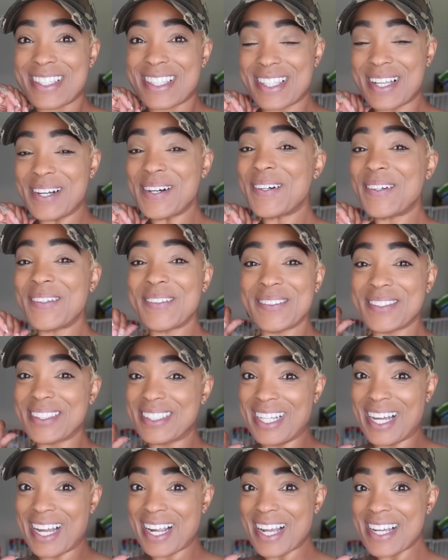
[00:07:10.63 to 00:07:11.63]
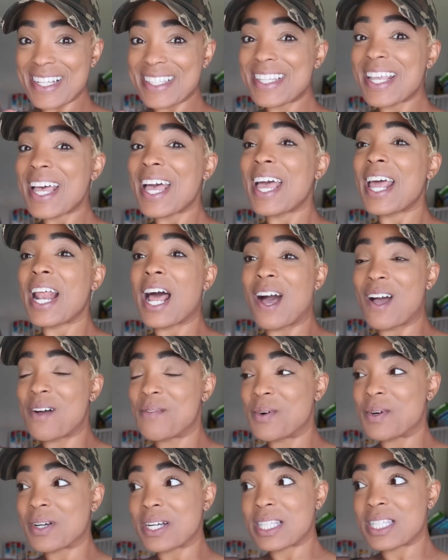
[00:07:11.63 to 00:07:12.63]
So like I said, I
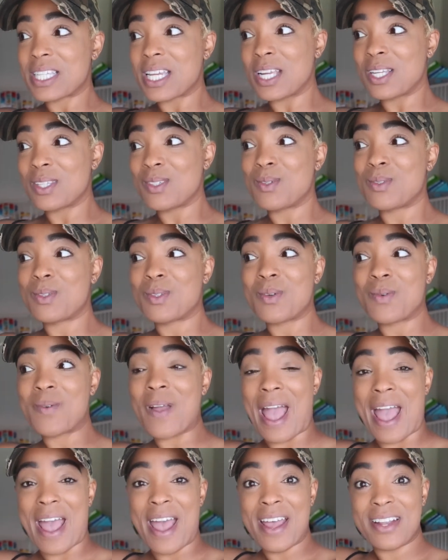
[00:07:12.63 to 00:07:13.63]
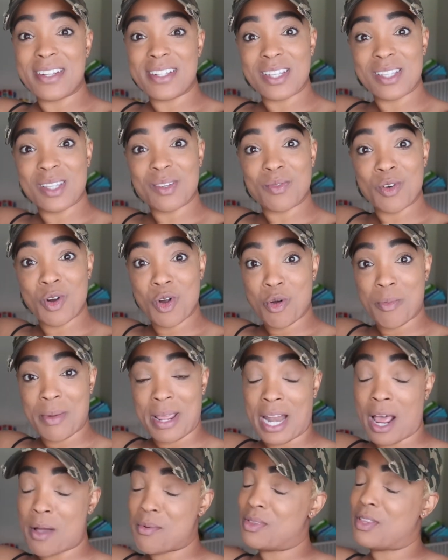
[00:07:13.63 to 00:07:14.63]
will continue to add to the room
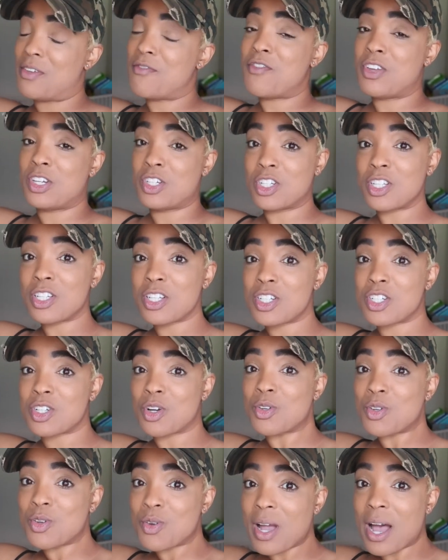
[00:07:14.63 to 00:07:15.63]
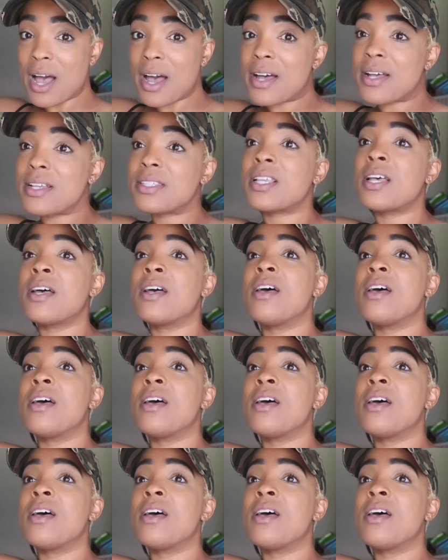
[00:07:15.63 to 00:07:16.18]
and I will eventually show you guys